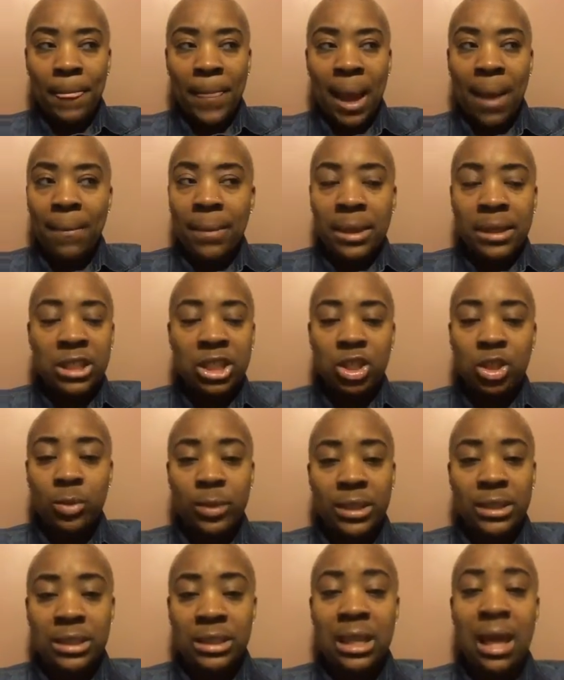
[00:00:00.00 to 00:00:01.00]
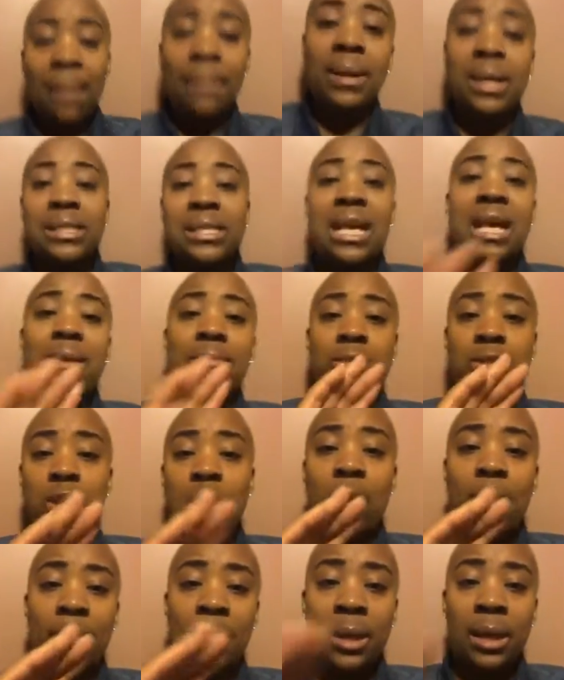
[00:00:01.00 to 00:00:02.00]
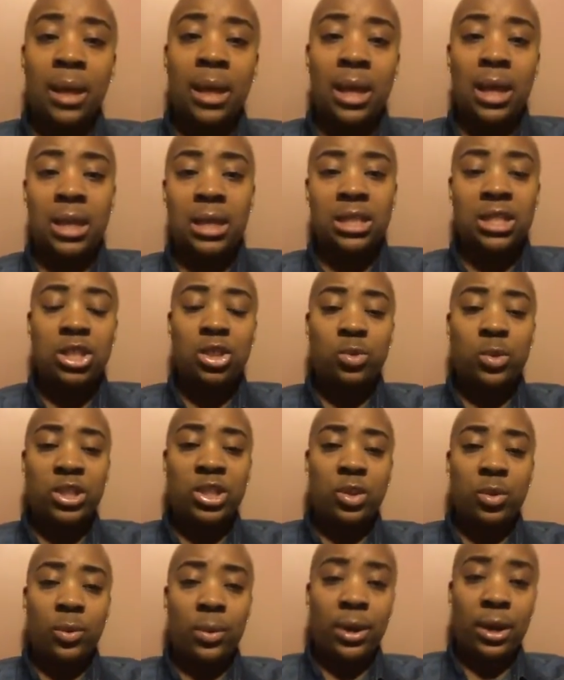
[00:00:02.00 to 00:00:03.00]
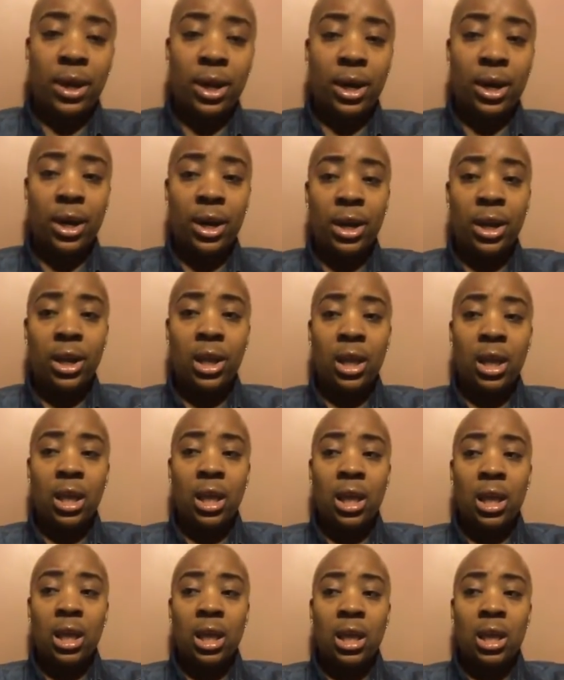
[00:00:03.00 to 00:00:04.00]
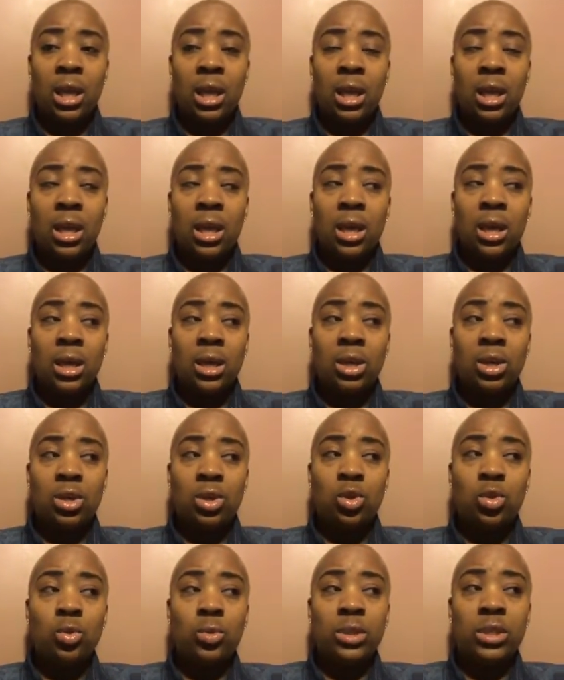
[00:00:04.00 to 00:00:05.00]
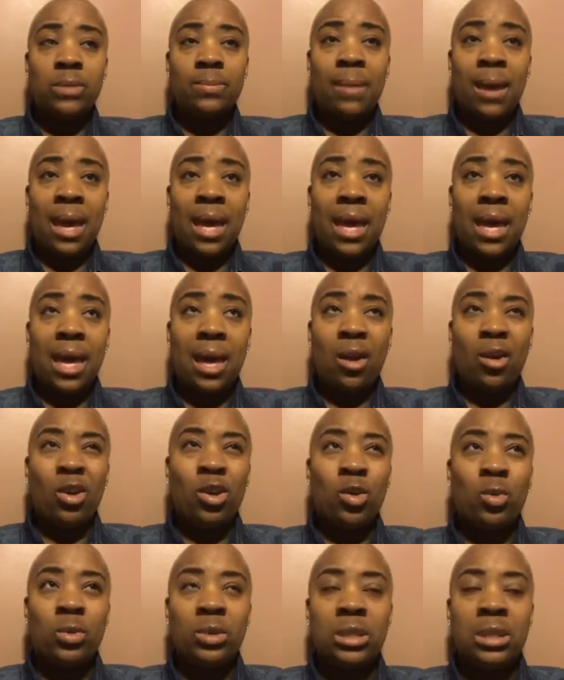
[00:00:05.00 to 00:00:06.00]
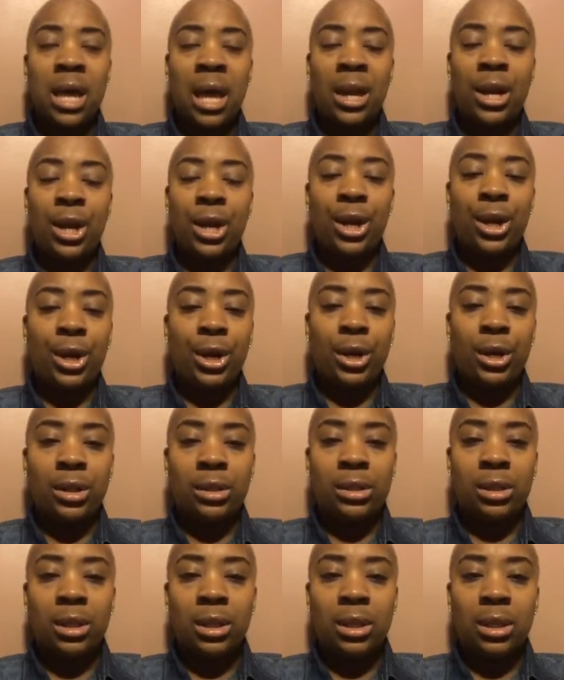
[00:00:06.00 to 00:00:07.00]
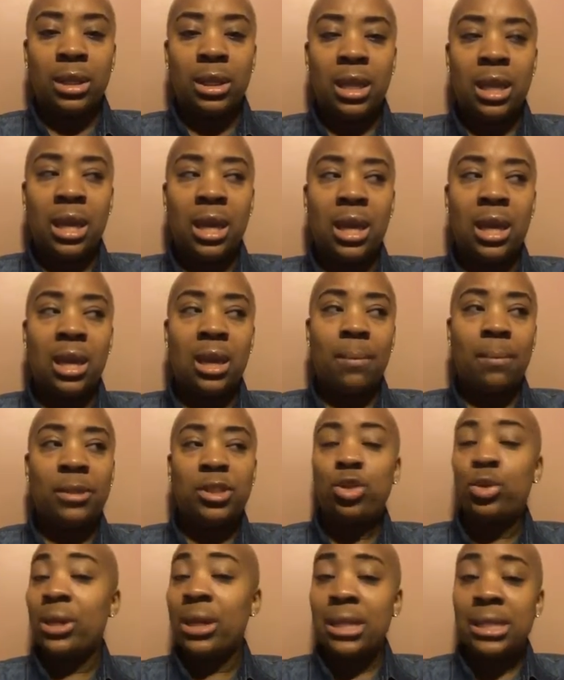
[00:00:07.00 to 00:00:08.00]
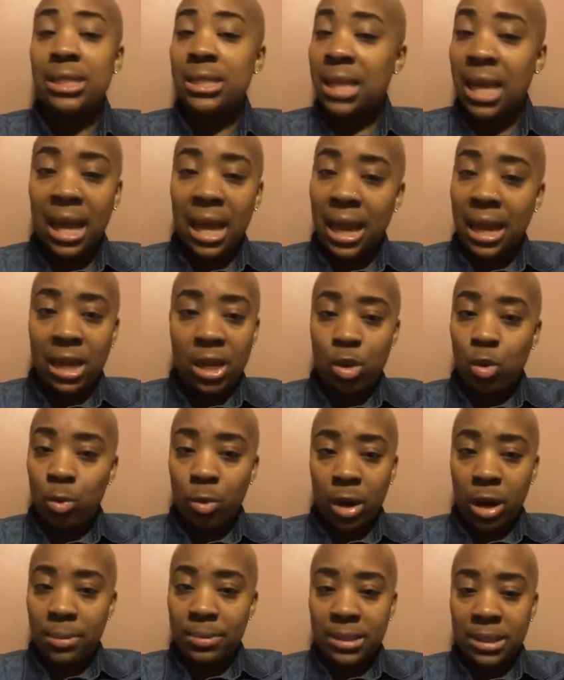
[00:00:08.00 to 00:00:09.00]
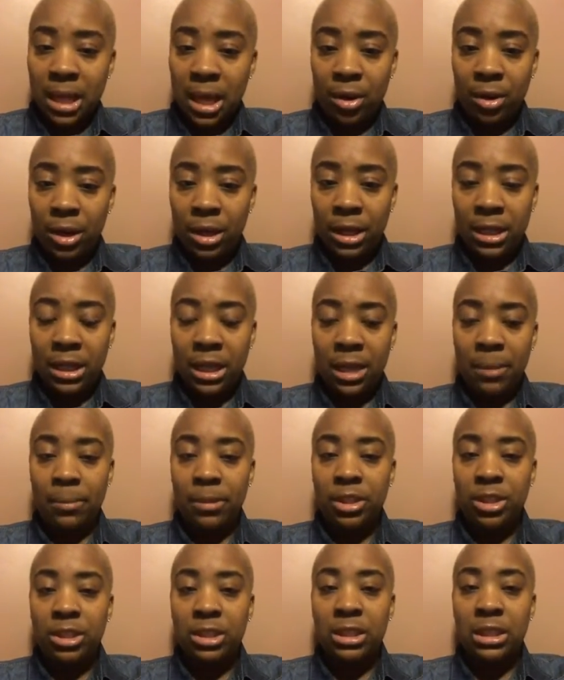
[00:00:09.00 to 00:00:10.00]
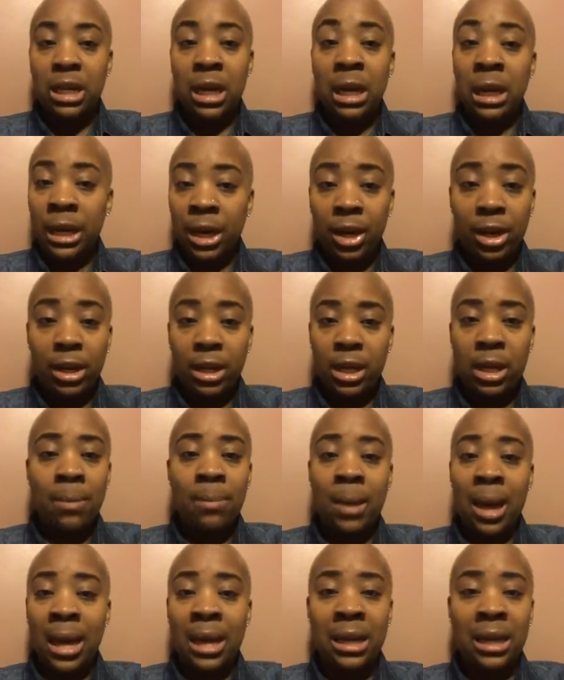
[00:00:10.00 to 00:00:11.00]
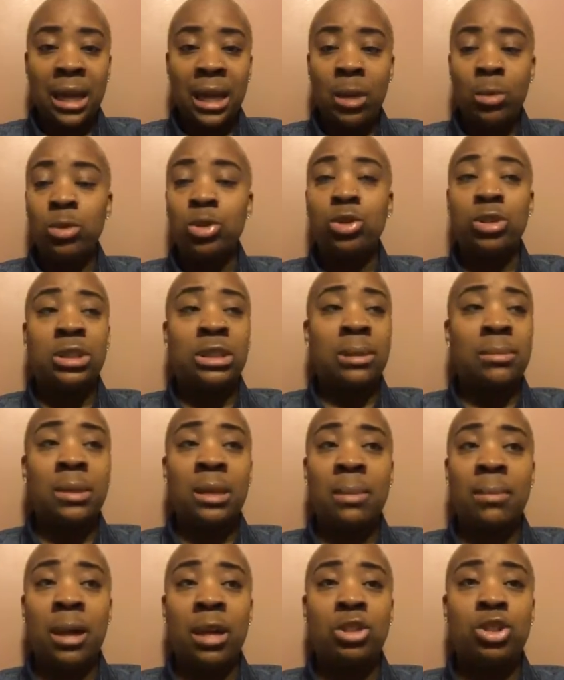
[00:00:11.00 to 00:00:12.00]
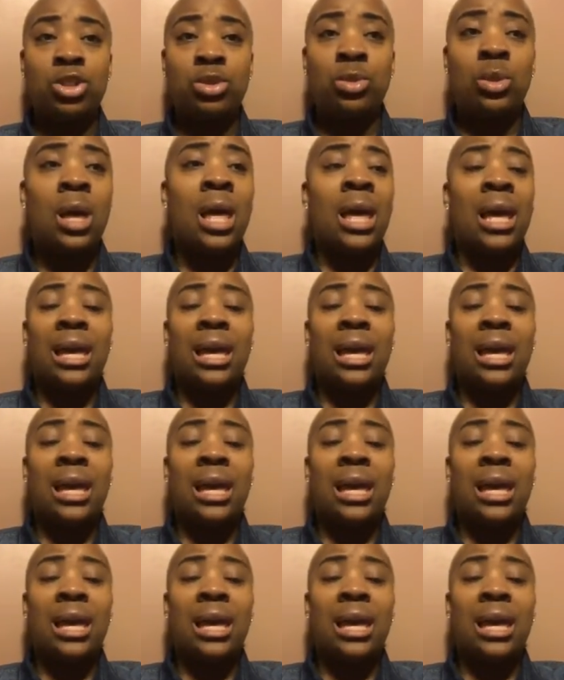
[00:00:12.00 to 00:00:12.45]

How many situations, how many times y'all been in a situation where you was mad or you was kind of irked then but you didn't say you were upset or anything but clearly your body language or something about you